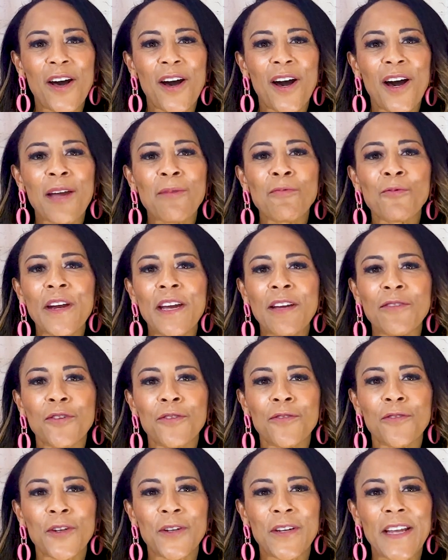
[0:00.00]
I'm Rhea,
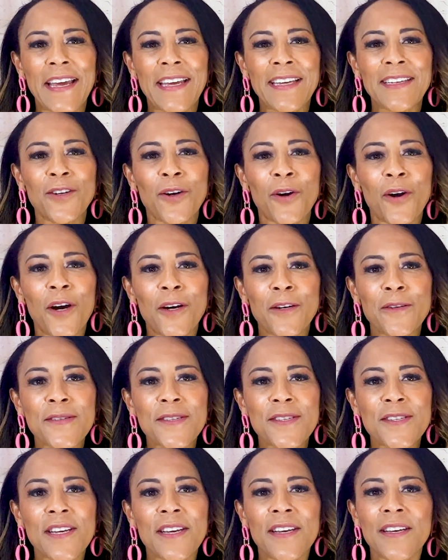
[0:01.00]
your
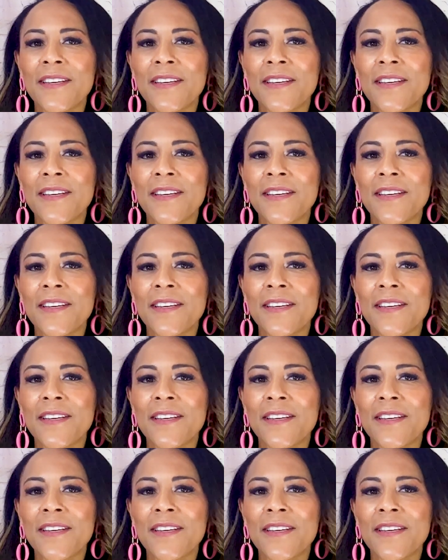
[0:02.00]
host